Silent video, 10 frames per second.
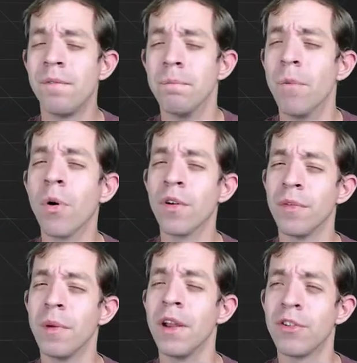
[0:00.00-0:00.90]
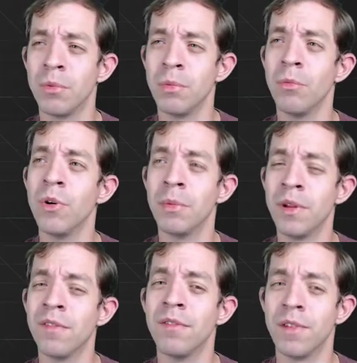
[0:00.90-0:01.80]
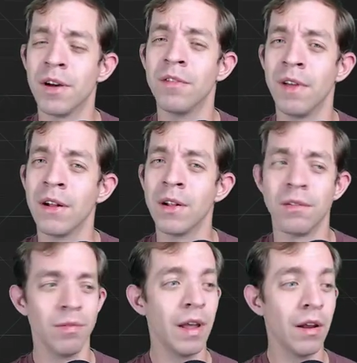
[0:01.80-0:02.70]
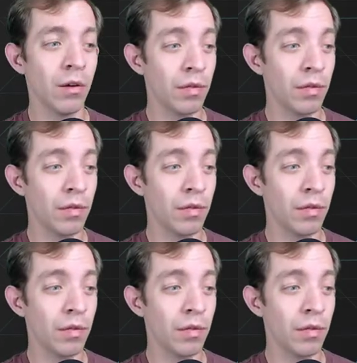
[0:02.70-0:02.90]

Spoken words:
more information will be unveiled later.